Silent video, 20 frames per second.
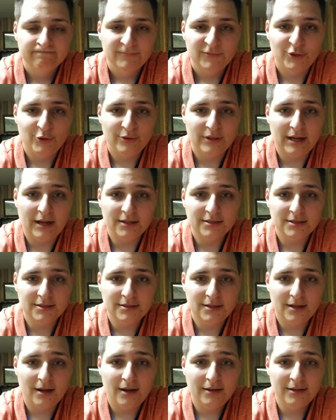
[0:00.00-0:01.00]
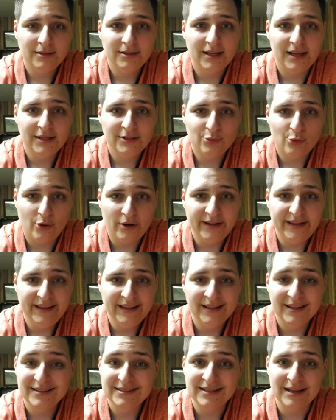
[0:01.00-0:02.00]
2,000 done, day 20,
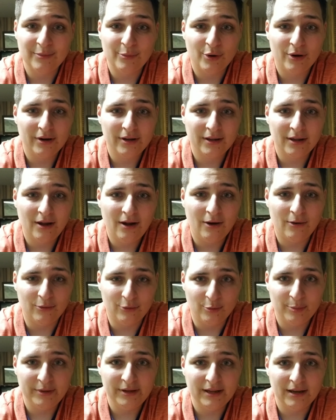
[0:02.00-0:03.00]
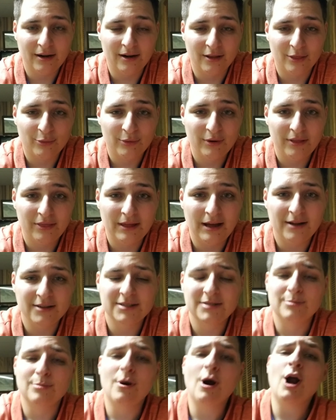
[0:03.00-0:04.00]
10 more to go. We'll be at our
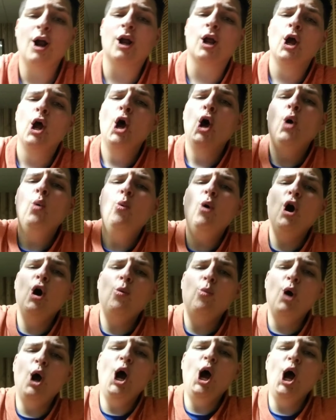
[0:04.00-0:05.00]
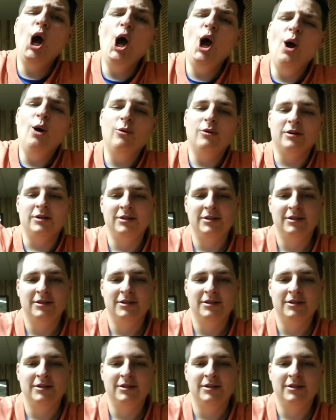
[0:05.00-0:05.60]
3,000 mark. Woo woo!